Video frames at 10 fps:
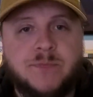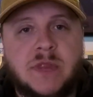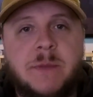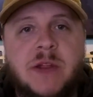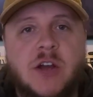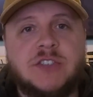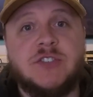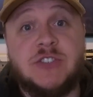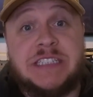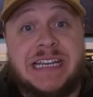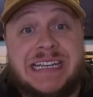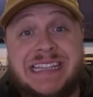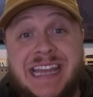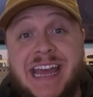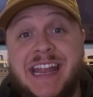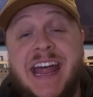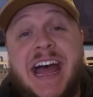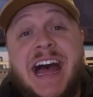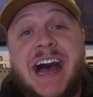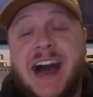Let me also say that
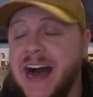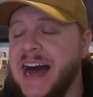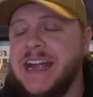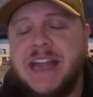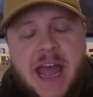I